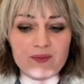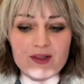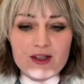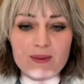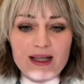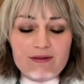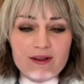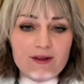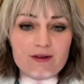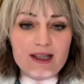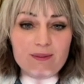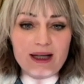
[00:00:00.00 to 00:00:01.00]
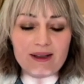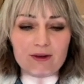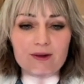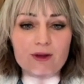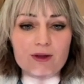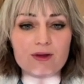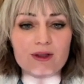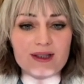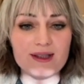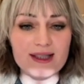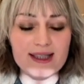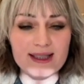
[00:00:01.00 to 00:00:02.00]
So we have the three
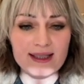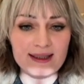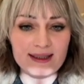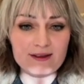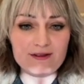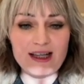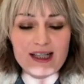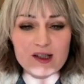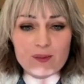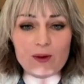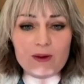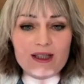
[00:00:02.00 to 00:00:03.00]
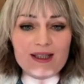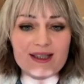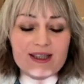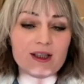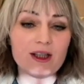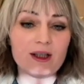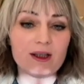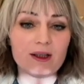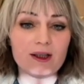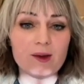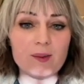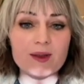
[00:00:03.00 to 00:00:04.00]
macronutrients: fats, proteins, and
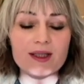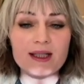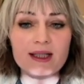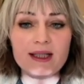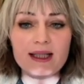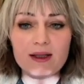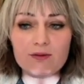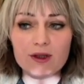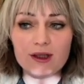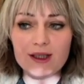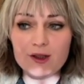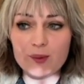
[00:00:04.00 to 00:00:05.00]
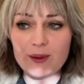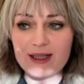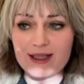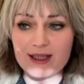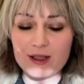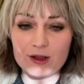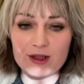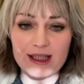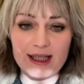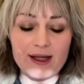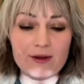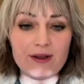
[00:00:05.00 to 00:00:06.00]
carbs. And really, you're basing your
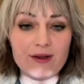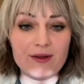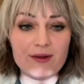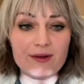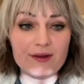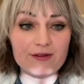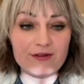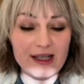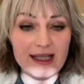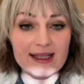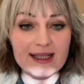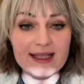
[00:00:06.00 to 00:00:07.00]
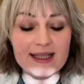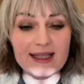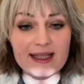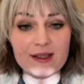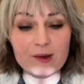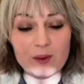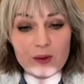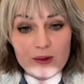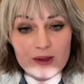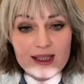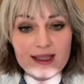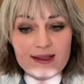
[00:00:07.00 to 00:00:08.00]
diet around the fats and the
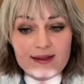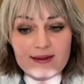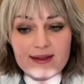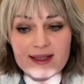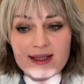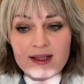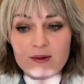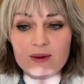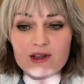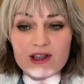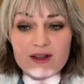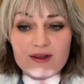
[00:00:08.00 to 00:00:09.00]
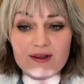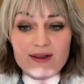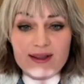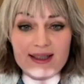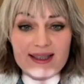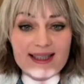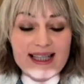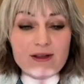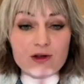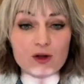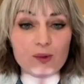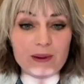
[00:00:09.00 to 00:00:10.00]
proteins, which are the
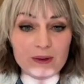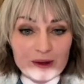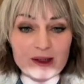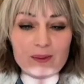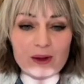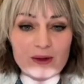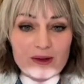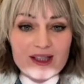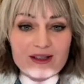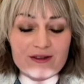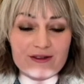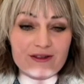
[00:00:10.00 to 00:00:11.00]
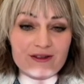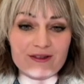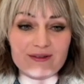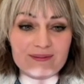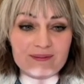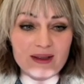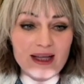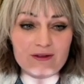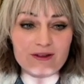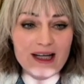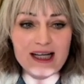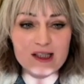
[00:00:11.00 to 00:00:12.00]
essential building blocks of
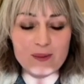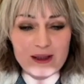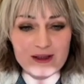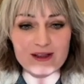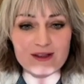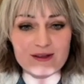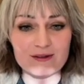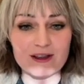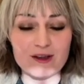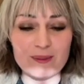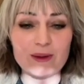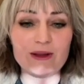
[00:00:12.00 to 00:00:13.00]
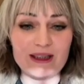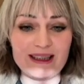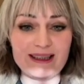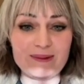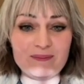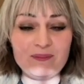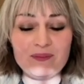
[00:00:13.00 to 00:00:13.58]
every aspect of our body.